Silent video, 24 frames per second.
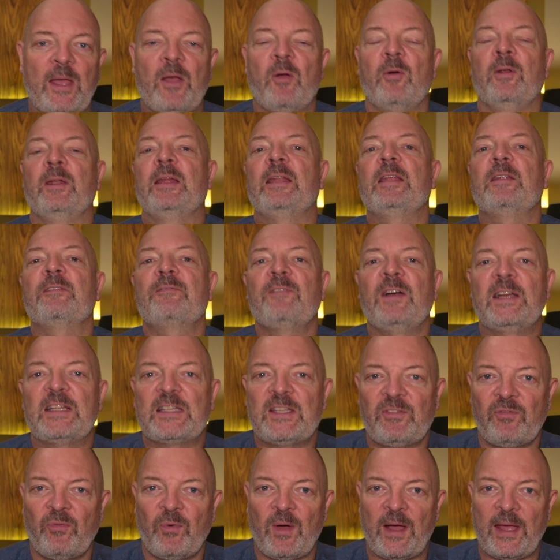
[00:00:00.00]
or an
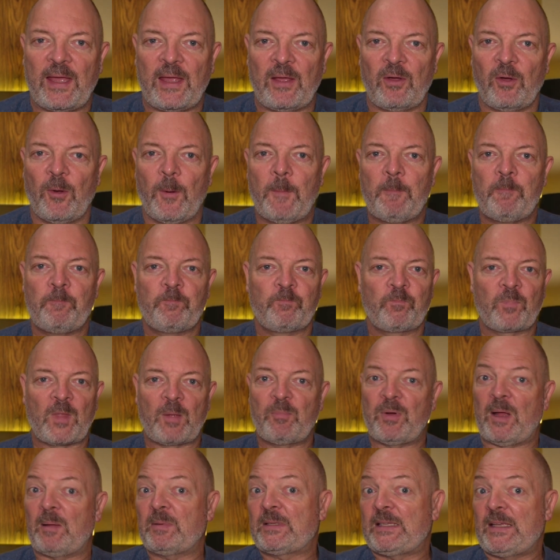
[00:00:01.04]
ineffective way, or
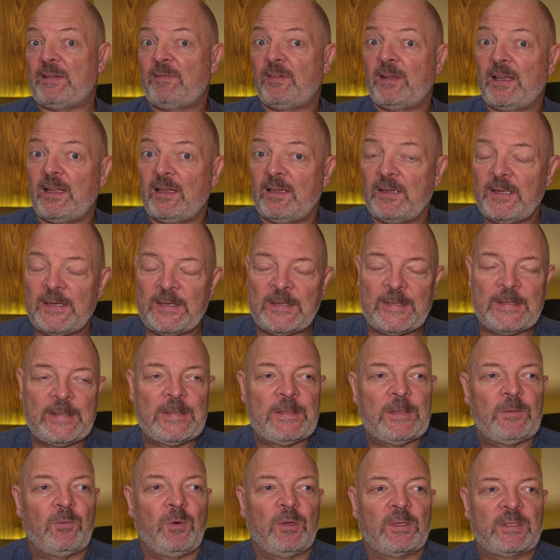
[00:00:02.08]
perhaps even in
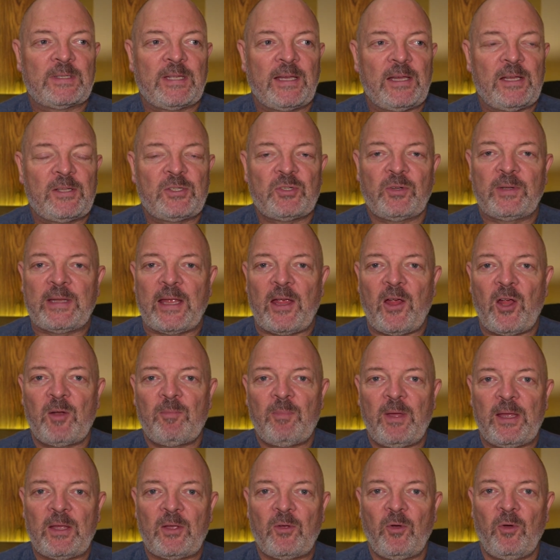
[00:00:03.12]
what John Heron
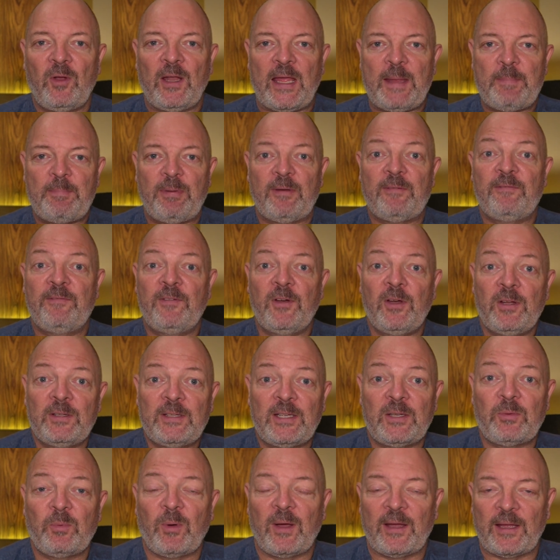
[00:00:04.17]
might call a
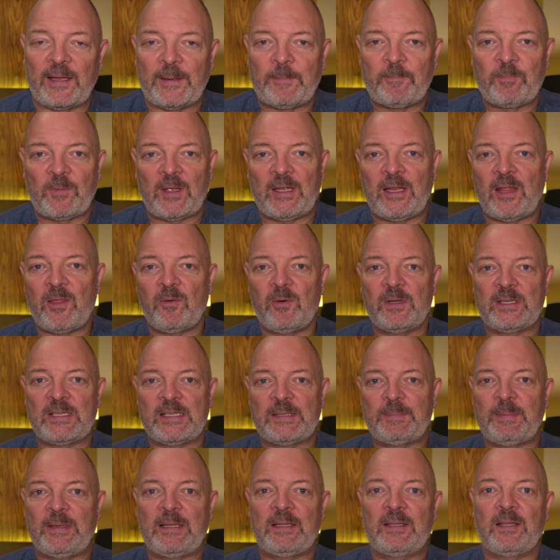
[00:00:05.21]
perverted way. In other words, it's
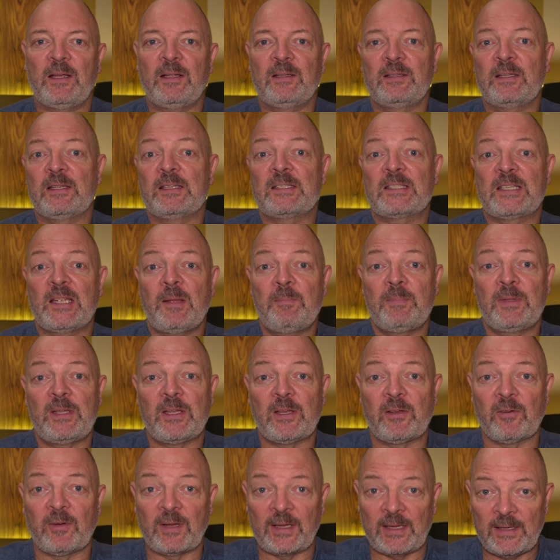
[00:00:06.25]
been done to some
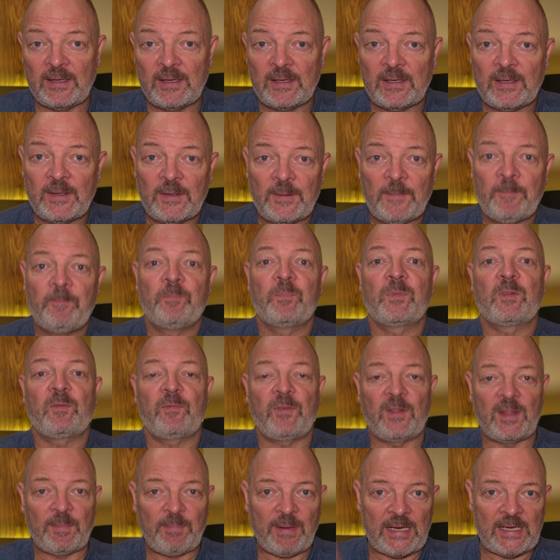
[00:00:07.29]
degree
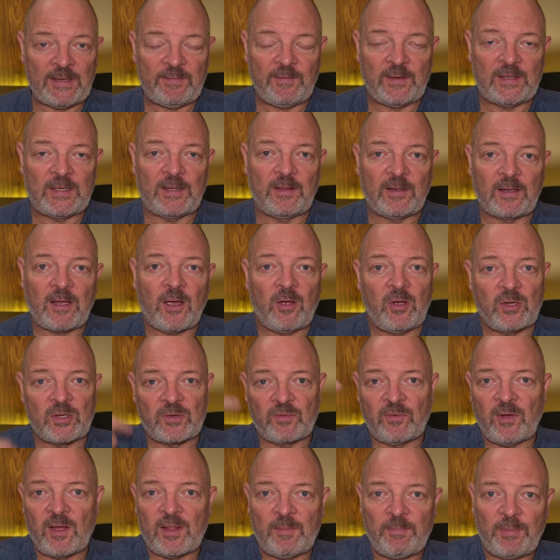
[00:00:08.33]
for the benefit of the coach
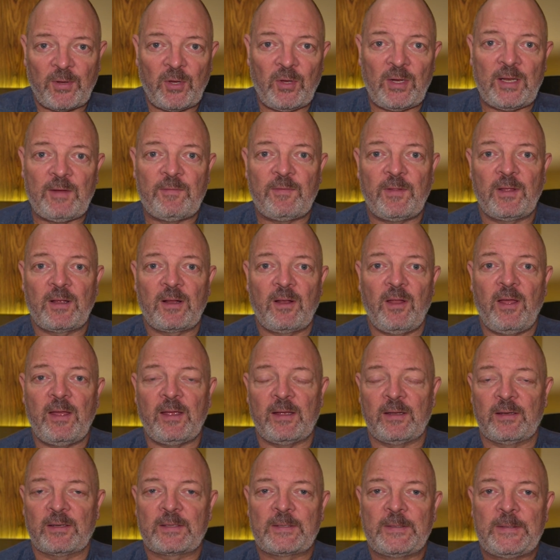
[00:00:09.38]
rather than purely for the
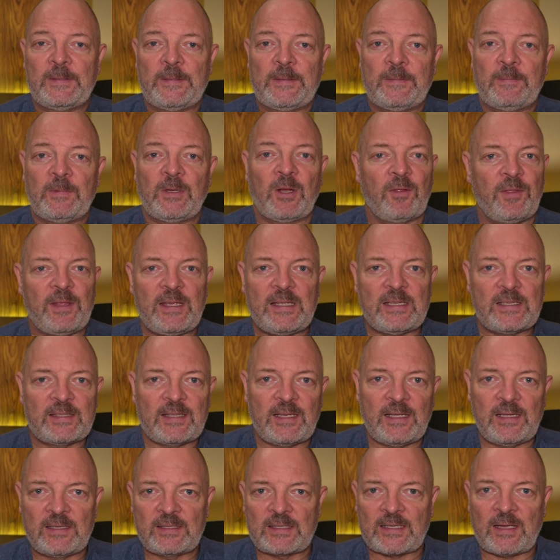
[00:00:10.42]
client. These
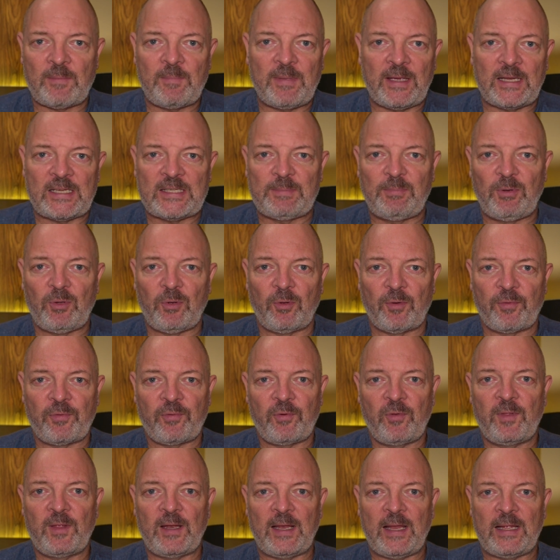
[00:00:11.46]
things can be explored
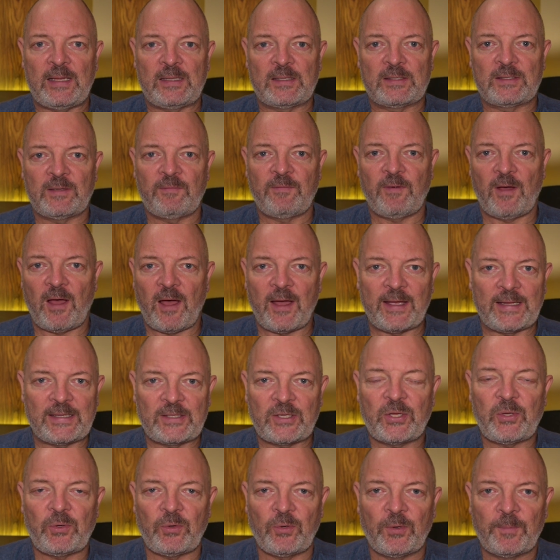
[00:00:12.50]
through the lens of
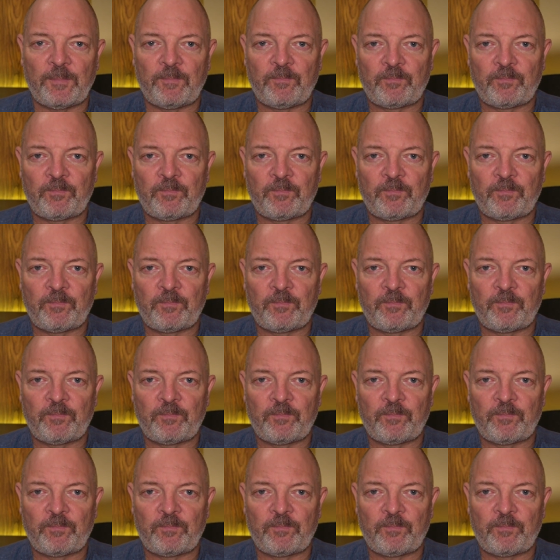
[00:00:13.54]
I2.